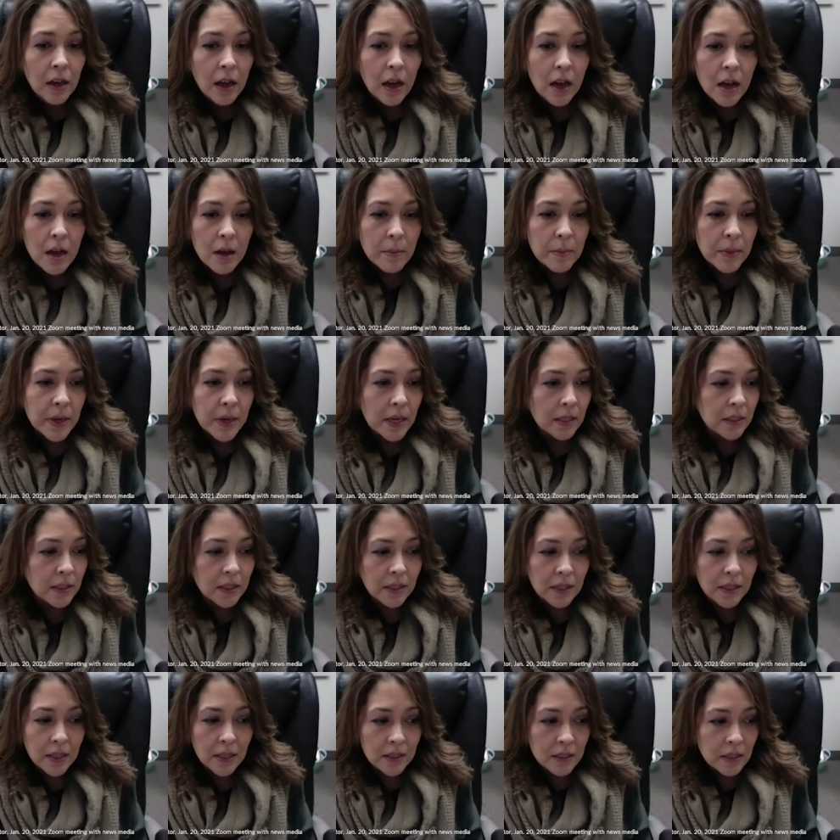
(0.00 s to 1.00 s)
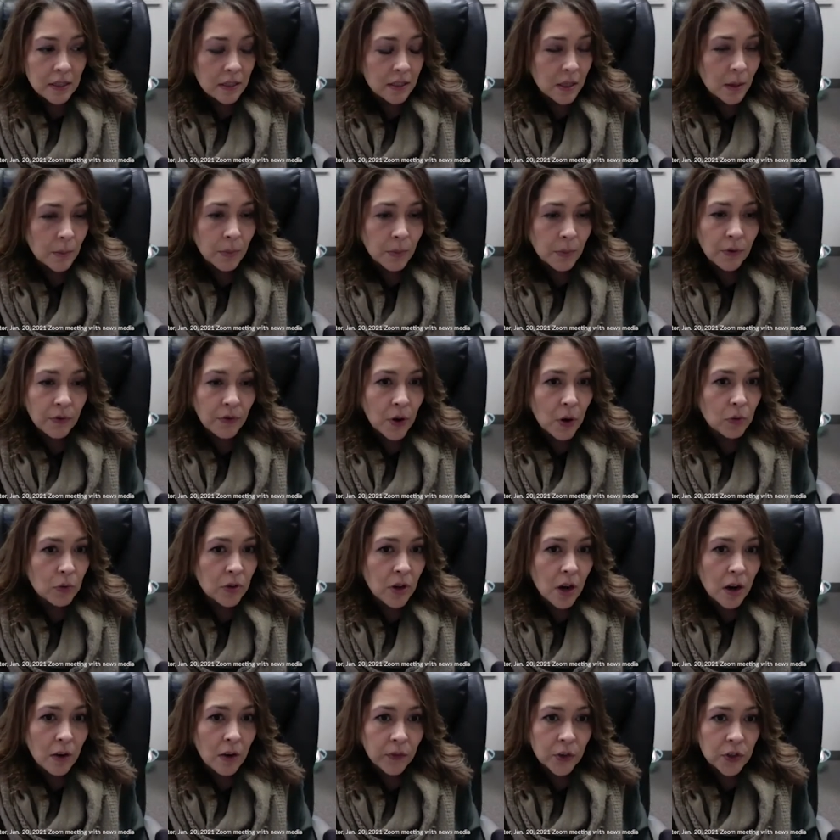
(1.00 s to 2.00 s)
Um, it's, it's a simple phone
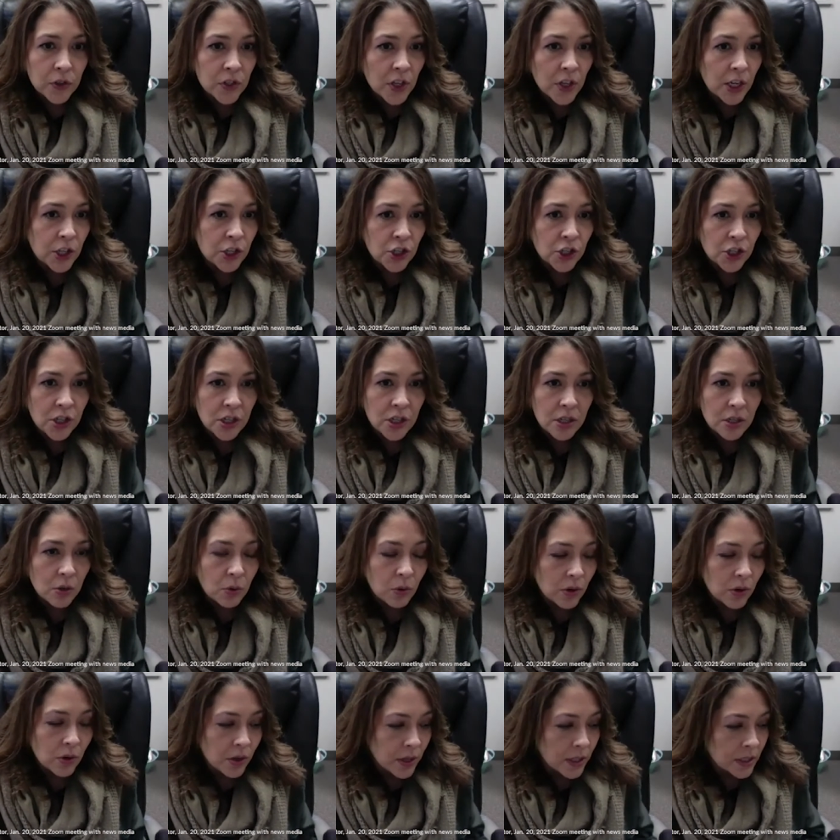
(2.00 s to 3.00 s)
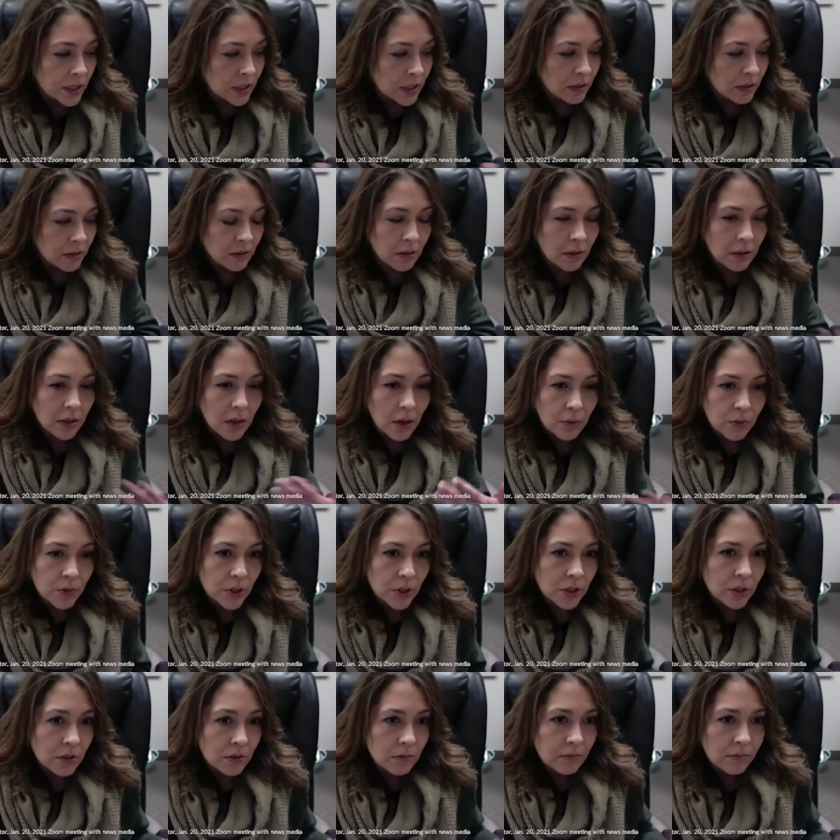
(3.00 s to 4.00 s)
conversation, or it's, you know,
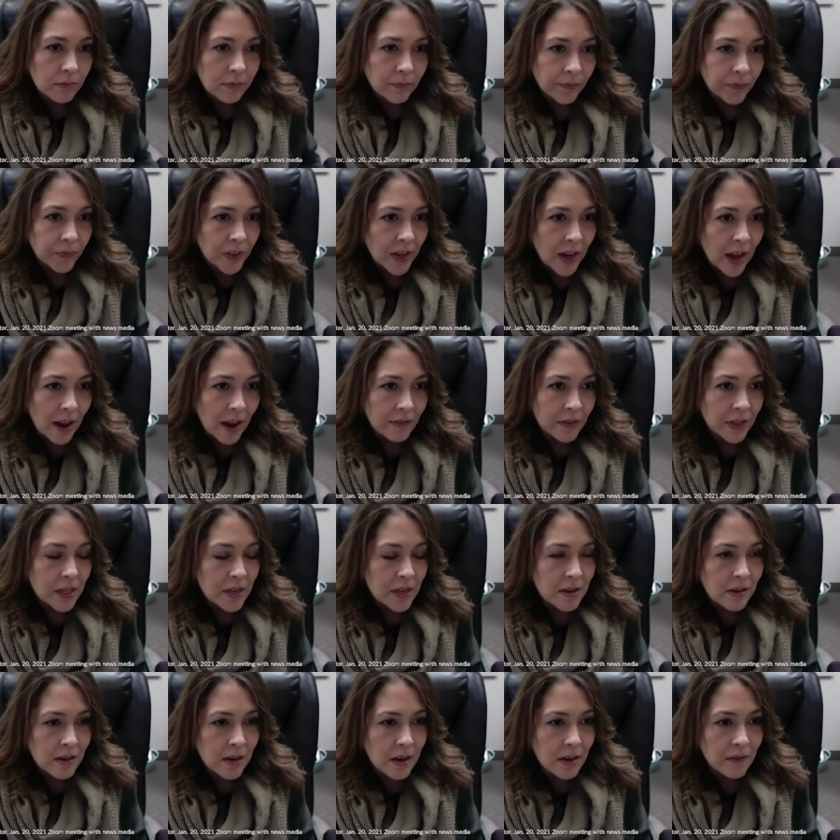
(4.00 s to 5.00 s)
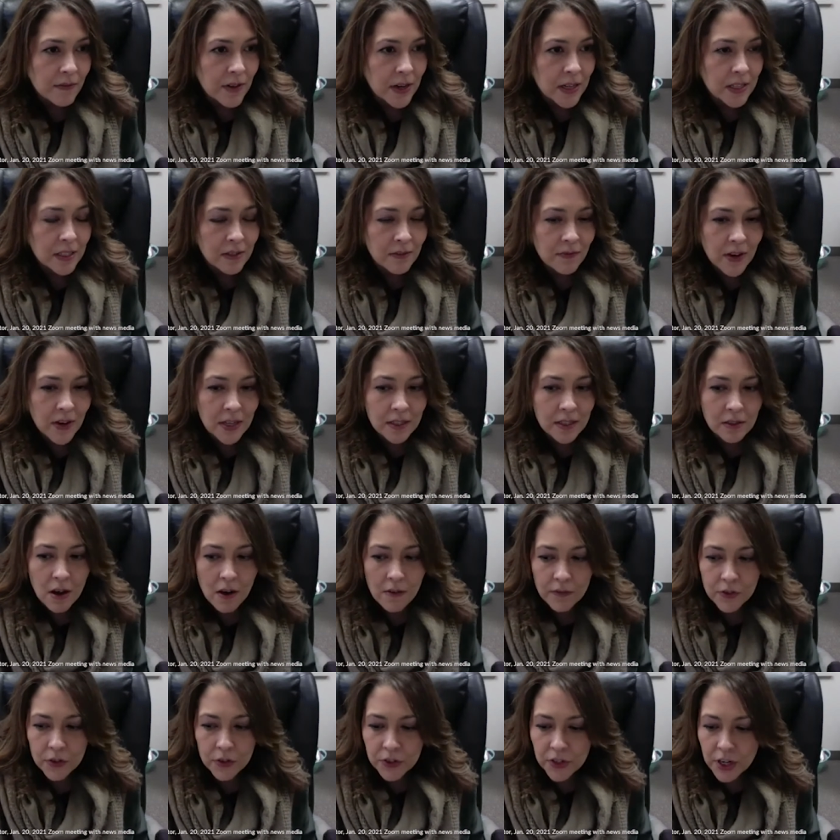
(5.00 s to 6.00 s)
just having a, a face-to-face
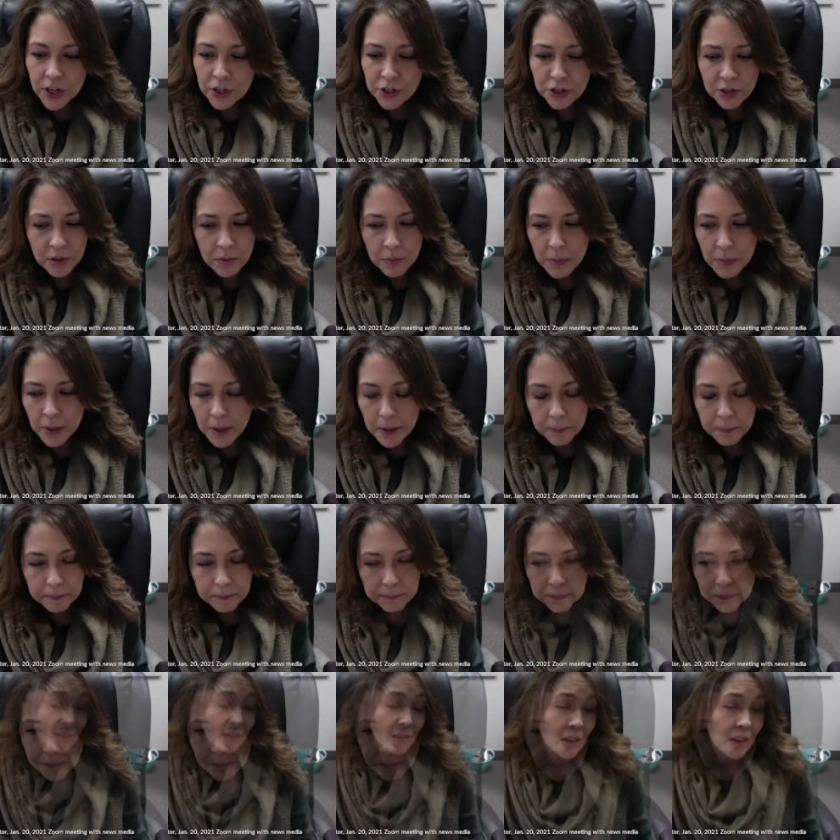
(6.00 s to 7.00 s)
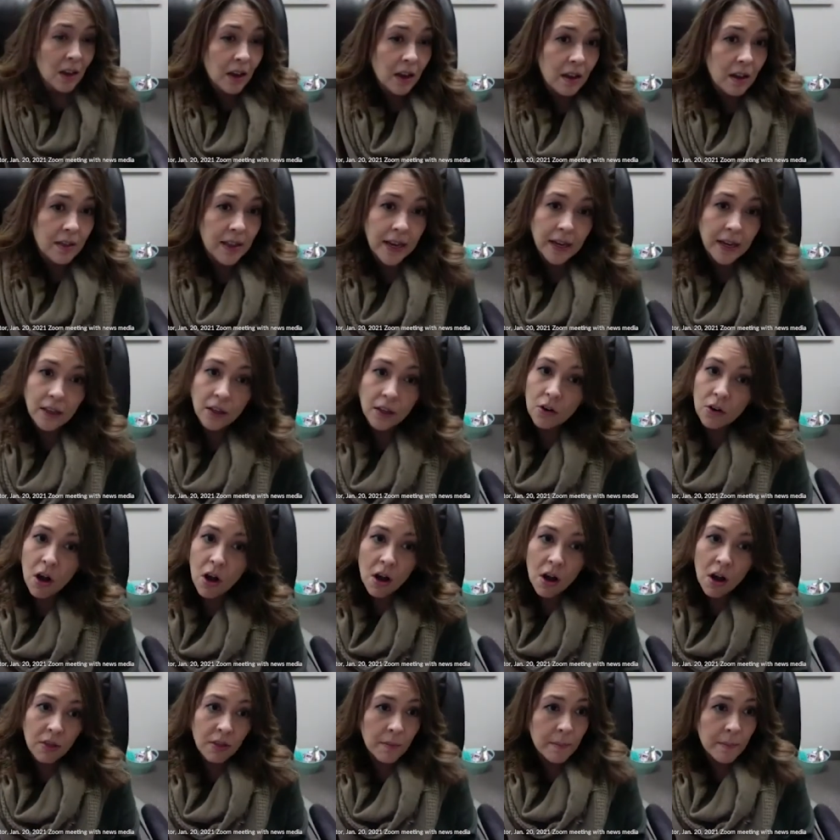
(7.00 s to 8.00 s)
conversation, but Uh, they can
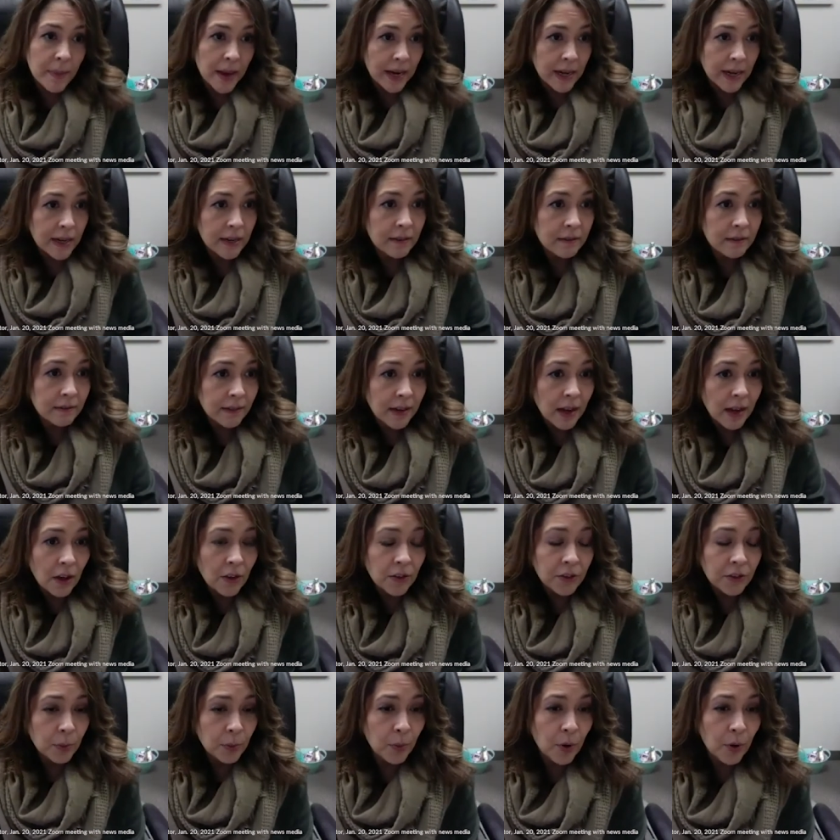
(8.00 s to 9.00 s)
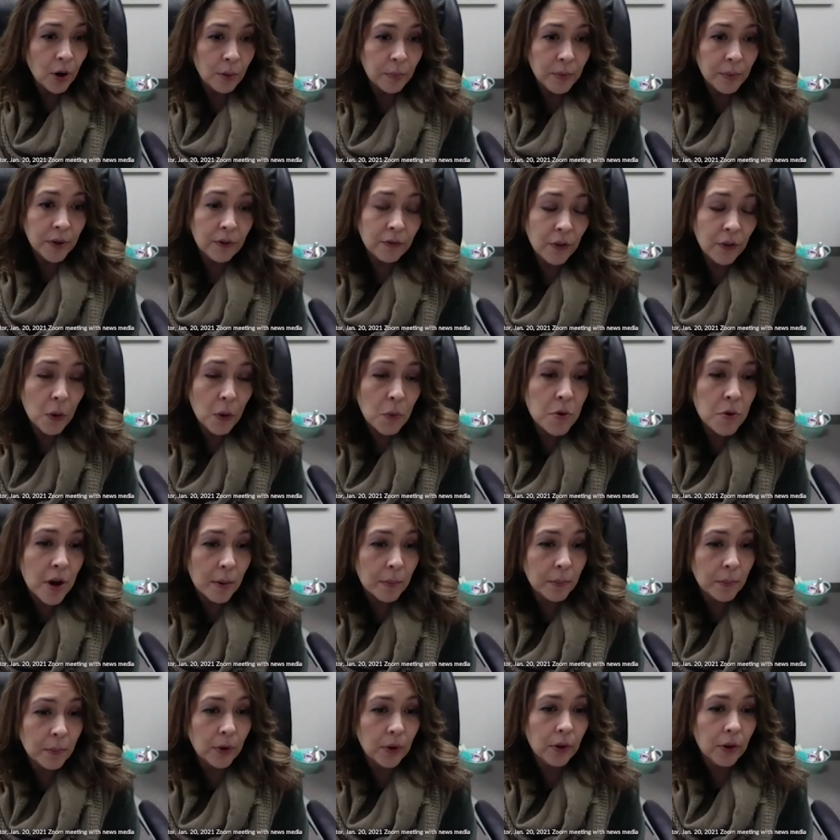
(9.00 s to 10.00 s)
call the main health department phone
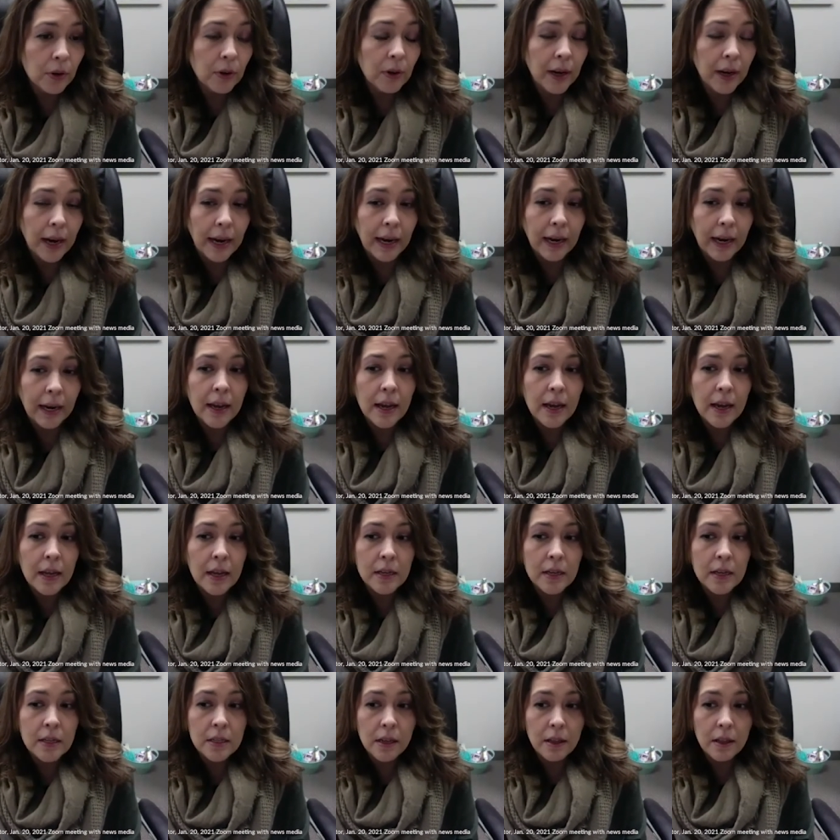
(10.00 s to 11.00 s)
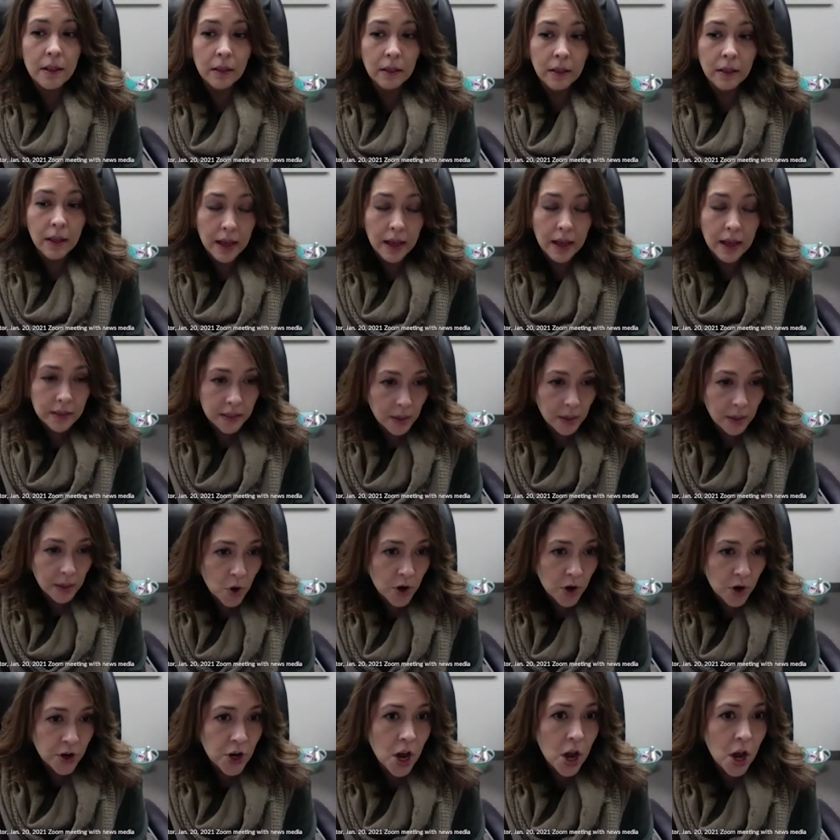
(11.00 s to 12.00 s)
number and let
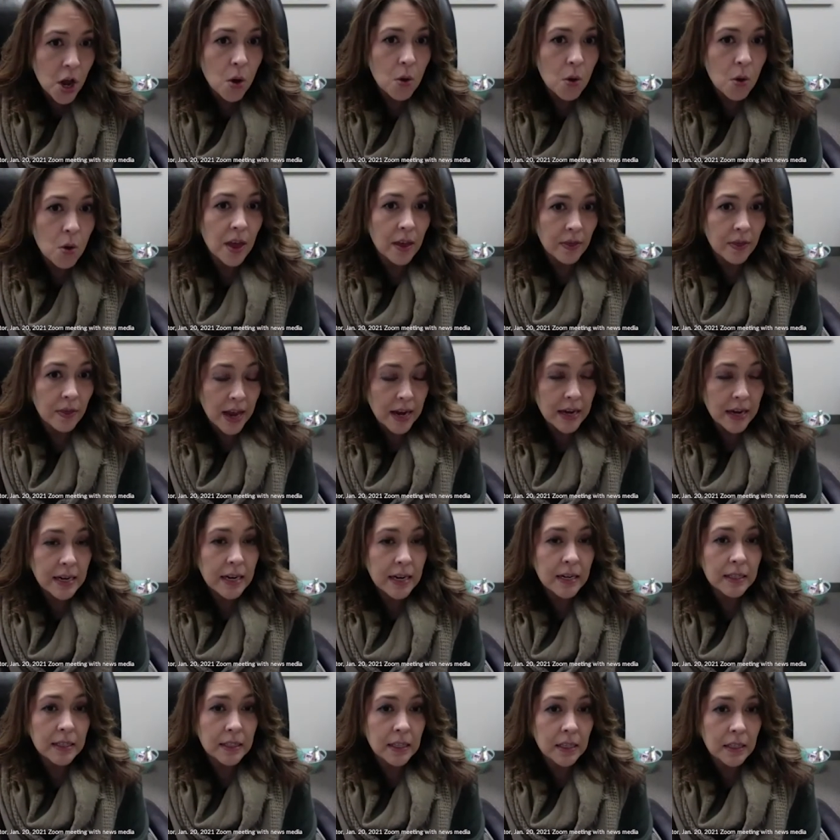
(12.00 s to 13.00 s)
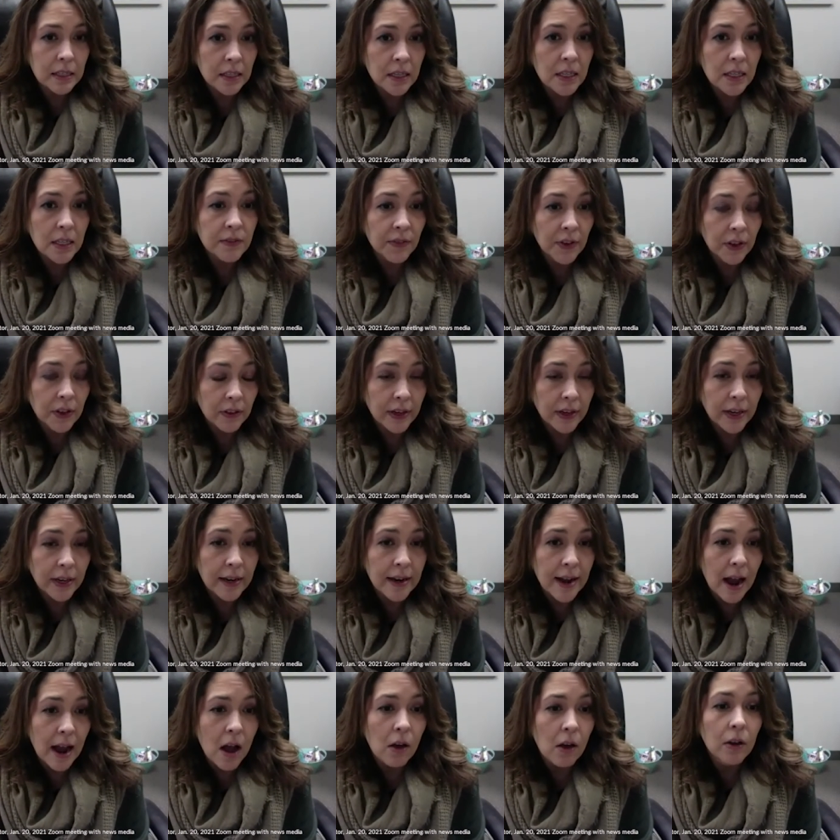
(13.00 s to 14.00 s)
someone know that they need assistance filling it
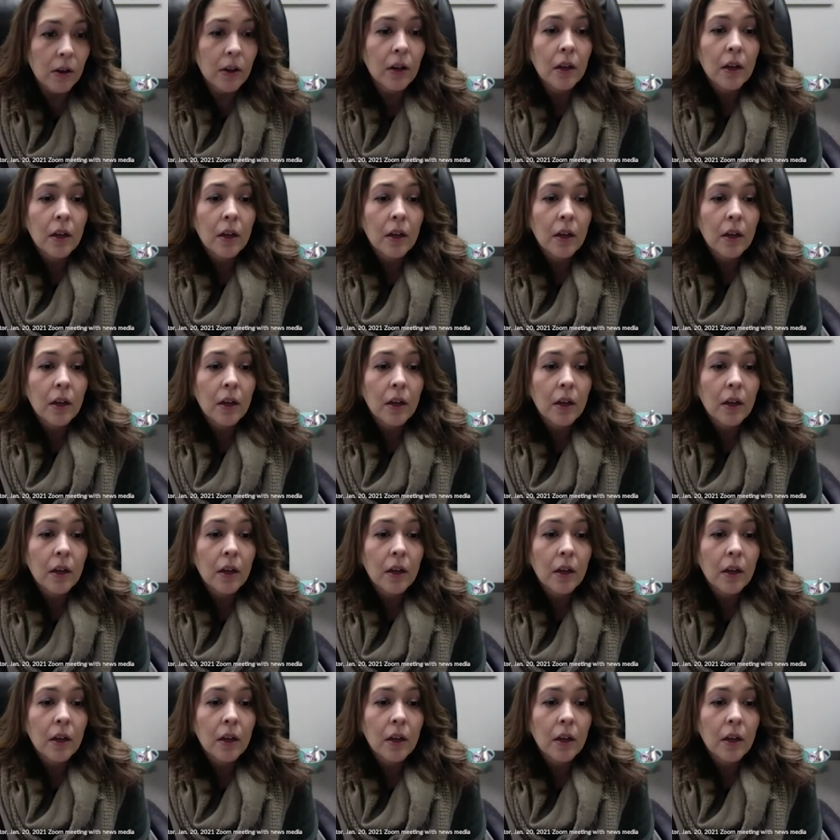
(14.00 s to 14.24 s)
out.